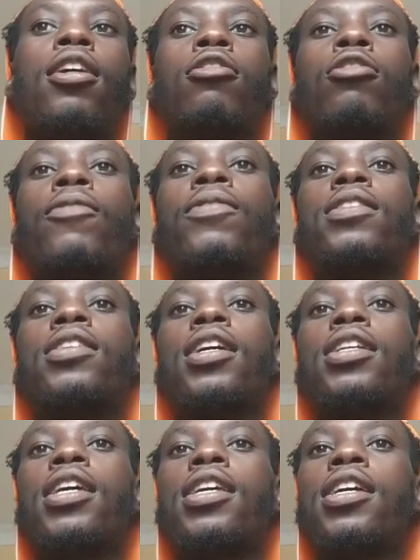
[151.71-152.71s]
So after
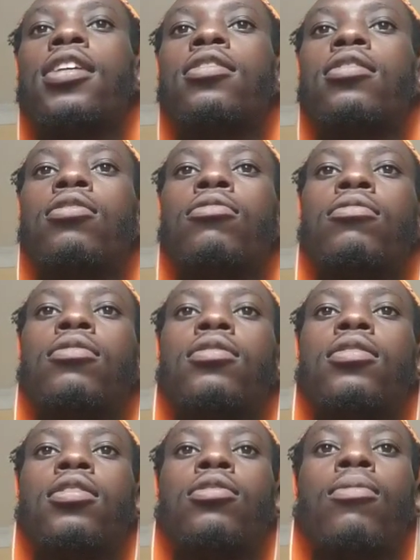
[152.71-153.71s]
that, I just use
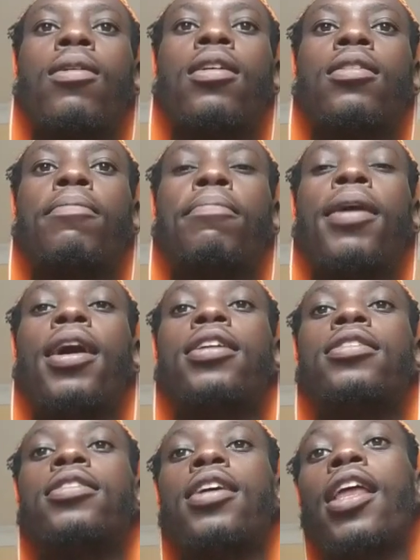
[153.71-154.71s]
this one
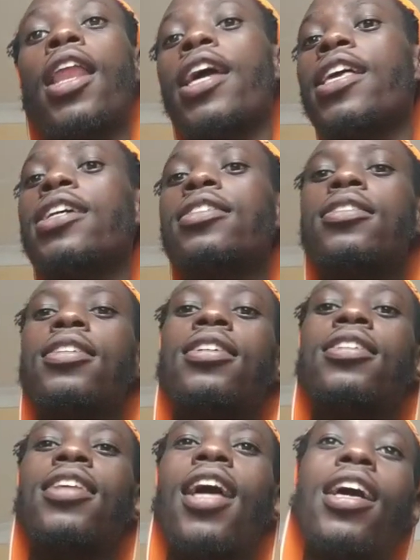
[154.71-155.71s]
pads, and I just
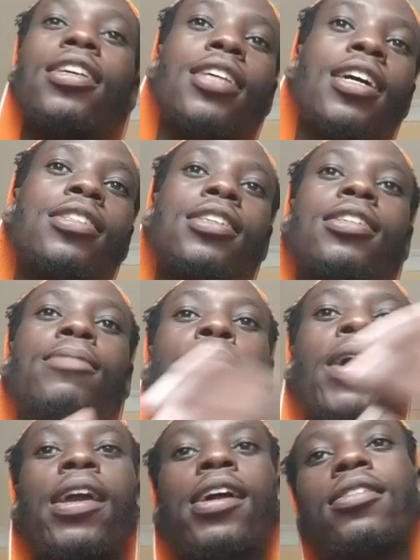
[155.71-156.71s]
set as I set
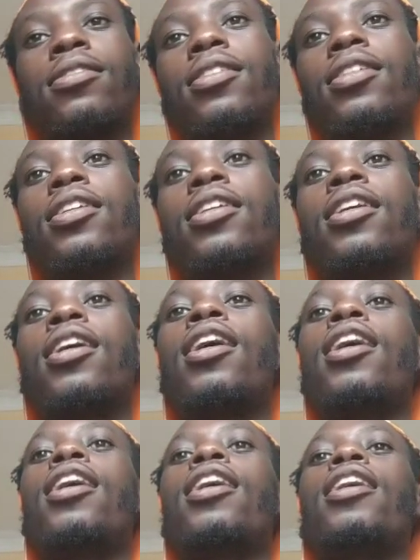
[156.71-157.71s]
my scenic,
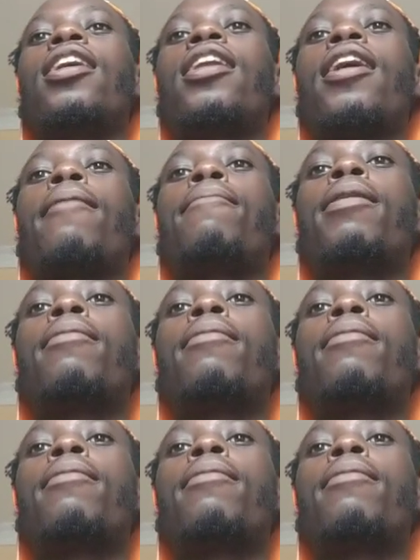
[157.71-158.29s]
and I play my